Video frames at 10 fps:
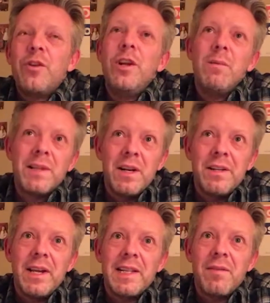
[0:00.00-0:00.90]
She was going to
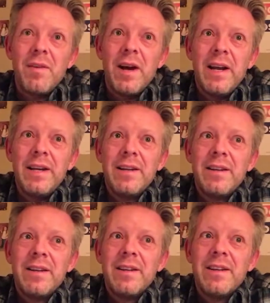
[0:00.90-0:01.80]
testify,
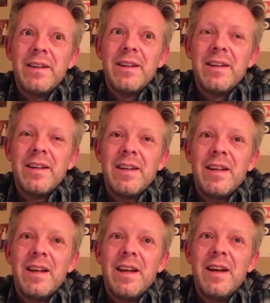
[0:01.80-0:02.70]

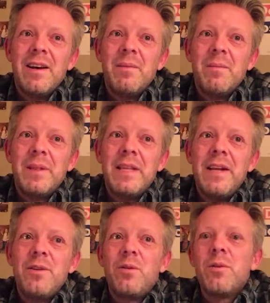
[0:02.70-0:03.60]
but they
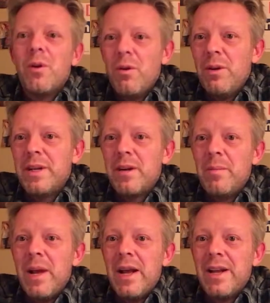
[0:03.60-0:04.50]
told her to come
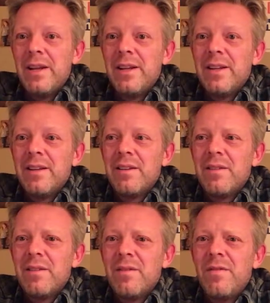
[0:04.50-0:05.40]
back
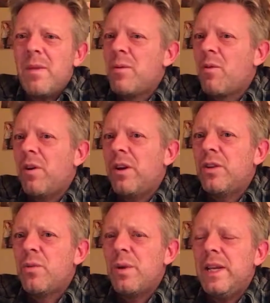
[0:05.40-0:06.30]
February
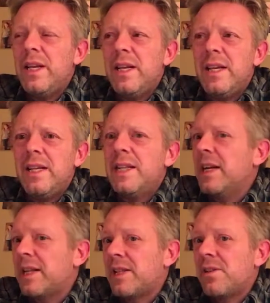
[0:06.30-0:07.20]

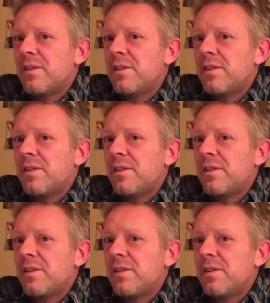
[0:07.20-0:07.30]
26th.